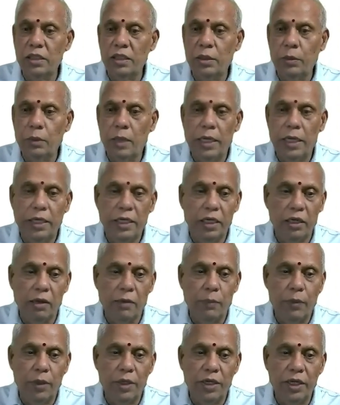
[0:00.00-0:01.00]
equality,
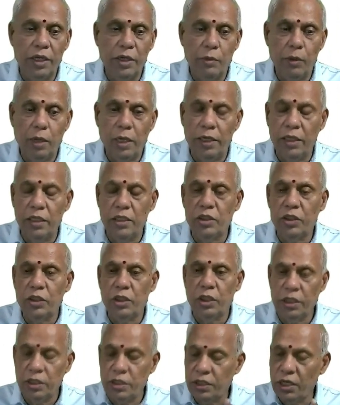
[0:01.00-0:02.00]
complete equality
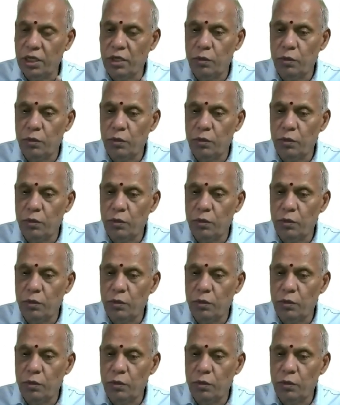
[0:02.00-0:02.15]
is